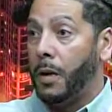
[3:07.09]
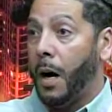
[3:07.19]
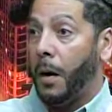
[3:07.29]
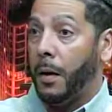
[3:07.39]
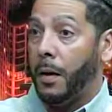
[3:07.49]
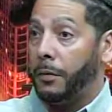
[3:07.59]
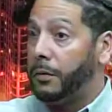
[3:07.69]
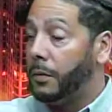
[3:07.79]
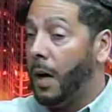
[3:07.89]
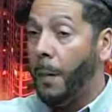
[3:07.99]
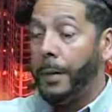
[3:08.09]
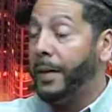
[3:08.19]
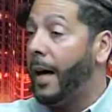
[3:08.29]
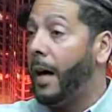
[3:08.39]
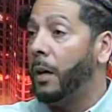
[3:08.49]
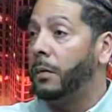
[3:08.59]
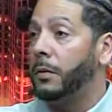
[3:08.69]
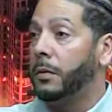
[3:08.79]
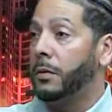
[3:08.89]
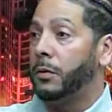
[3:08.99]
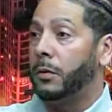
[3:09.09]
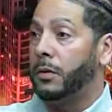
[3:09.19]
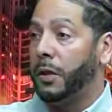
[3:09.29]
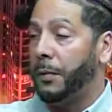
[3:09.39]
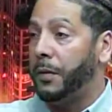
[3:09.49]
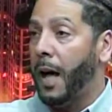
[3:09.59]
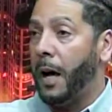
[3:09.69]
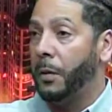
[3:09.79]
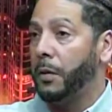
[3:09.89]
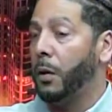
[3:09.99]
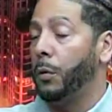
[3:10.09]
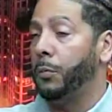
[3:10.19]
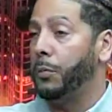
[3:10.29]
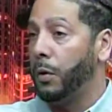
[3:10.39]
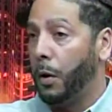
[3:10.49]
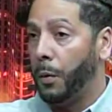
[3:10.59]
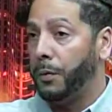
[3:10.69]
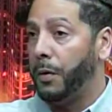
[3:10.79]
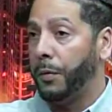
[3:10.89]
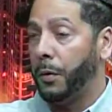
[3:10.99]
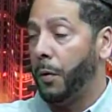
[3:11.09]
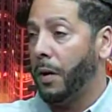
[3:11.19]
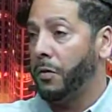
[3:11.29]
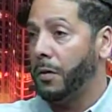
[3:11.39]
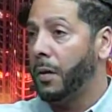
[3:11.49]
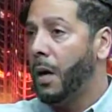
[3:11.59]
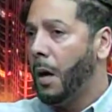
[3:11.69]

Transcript: up and down, shifts down and goes, in different directions.